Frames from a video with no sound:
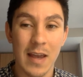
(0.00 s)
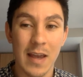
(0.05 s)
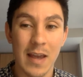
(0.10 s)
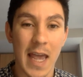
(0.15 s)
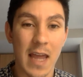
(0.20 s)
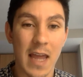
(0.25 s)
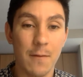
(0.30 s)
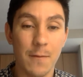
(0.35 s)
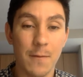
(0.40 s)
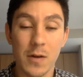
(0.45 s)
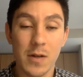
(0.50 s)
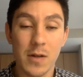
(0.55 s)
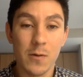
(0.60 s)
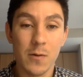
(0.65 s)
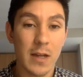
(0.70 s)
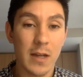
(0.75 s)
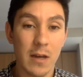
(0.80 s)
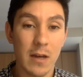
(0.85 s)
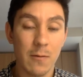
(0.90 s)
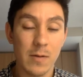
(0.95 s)
And if you don't
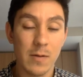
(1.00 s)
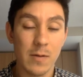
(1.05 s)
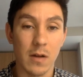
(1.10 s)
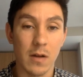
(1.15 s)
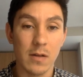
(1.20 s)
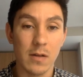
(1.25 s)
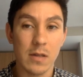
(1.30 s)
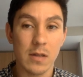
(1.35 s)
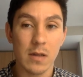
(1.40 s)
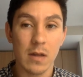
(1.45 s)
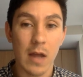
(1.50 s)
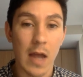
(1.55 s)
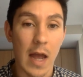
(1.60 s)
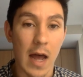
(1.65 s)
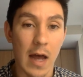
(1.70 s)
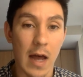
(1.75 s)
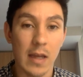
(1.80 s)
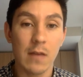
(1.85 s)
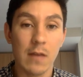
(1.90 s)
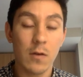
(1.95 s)
get any results,
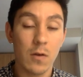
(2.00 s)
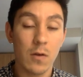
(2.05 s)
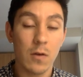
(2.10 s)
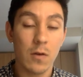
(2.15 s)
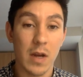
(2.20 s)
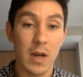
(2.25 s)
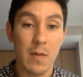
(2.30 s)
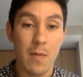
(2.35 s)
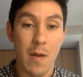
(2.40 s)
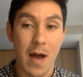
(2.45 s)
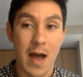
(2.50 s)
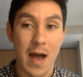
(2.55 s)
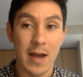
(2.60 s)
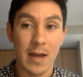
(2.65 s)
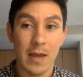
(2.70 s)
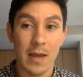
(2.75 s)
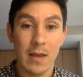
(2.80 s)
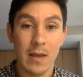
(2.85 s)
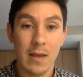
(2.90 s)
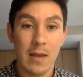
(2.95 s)
I'll give you your money back.
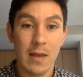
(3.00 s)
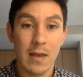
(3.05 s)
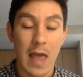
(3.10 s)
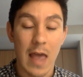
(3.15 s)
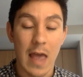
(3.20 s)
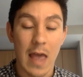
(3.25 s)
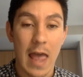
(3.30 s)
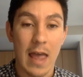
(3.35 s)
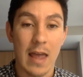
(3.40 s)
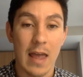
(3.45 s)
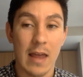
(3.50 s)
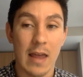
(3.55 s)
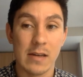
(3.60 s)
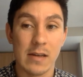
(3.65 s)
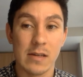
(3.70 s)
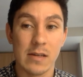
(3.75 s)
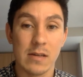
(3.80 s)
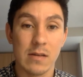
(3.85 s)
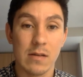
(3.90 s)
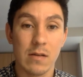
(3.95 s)

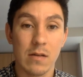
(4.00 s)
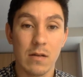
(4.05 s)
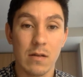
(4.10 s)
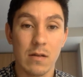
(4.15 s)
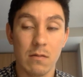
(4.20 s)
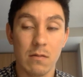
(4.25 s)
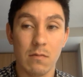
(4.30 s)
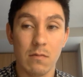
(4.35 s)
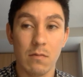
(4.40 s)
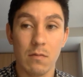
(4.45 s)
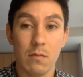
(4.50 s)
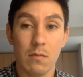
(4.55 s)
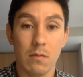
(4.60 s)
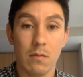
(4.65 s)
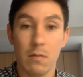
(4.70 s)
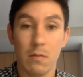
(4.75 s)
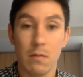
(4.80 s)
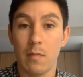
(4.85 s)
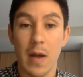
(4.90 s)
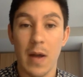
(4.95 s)
And
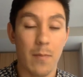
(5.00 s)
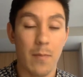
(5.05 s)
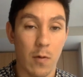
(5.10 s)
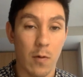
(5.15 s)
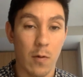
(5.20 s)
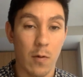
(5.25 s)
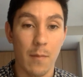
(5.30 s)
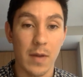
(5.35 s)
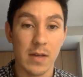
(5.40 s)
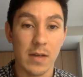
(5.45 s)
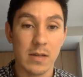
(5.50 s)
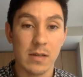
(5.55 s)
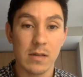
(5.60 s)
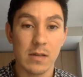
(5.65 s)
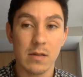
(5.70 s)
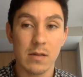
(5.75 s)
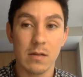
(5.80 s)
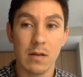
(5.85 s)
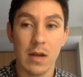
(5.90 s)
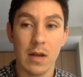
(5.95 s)
my promise,
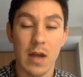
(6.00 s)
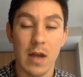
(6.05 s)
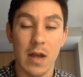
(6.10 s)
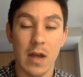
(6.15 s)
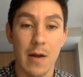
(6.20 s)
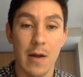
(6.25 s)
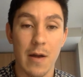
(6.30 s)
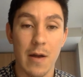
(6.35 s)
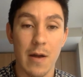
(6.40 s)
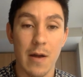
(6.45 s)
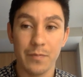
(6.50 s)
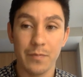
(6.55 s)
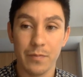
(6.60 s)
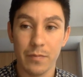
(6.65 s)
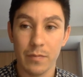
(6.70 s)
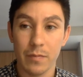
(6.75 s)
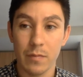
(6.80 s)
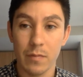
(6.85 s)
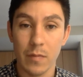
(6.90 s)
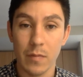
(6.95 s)
um,
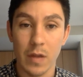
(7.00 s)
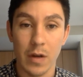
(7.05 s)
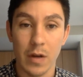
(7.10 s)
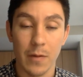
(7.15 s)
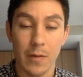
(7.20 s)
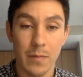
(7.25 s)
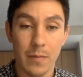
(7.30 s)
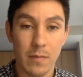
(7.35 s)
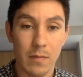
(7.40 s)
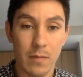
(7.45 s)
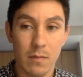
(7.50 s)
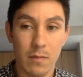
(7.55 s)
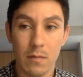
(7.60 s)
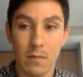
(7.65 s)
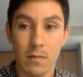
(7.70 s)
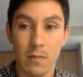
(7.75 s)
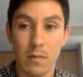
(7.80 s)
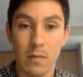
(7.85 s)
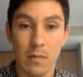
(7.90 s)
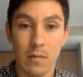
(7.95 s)
you know,
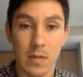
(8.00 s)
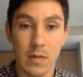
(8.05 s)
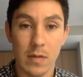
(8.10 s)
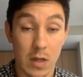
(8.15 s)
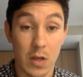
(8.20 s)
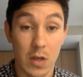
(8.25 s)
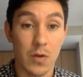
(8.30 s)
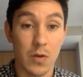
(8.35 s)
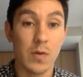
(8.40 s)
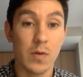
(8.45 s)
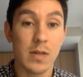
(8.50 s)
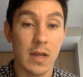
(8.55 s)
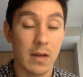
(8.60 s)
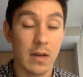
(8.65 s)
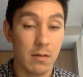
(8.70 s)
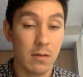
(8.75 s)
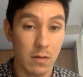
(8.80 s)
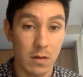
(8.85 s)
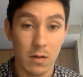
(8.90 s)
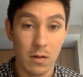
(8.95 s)
to you is that
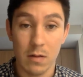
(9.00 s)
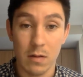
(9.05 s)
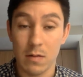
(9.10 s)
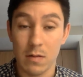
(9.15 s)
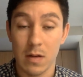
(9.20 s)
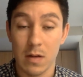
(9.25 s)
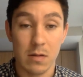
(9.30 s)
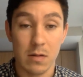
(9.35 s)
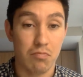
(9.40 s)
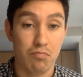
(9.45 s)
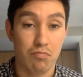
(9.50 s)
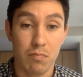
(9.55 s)
it's